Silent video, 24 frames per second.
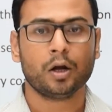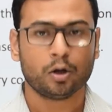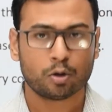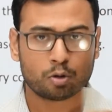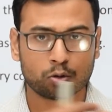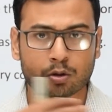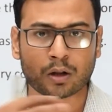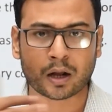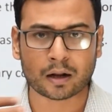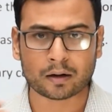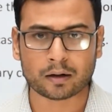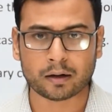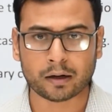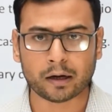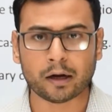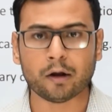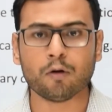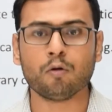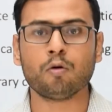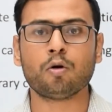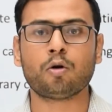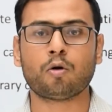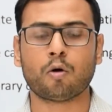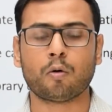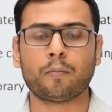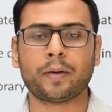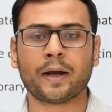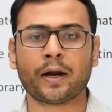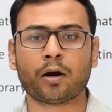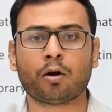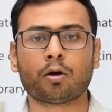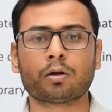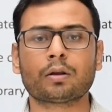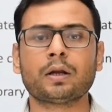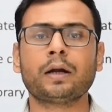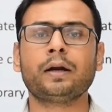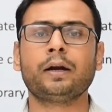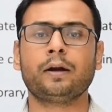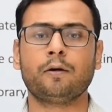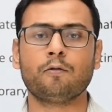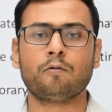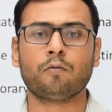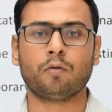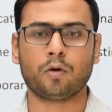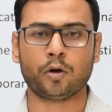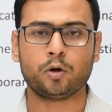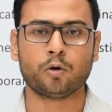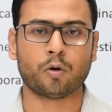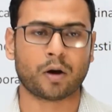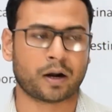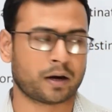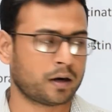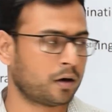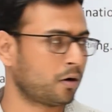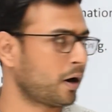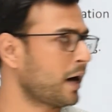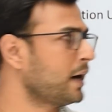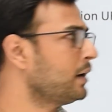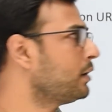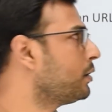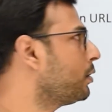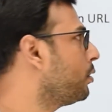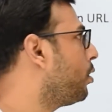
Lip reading: to the new domain or the new URL, right?